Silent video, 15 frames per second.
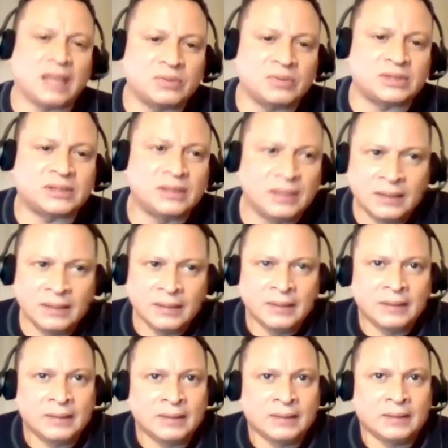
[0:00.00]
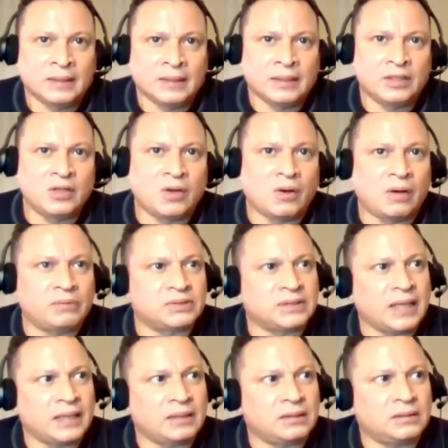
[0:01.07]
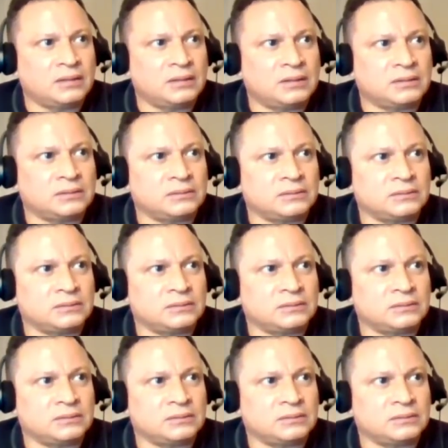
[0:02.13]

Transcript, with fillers: I was, you know, I was like, uh,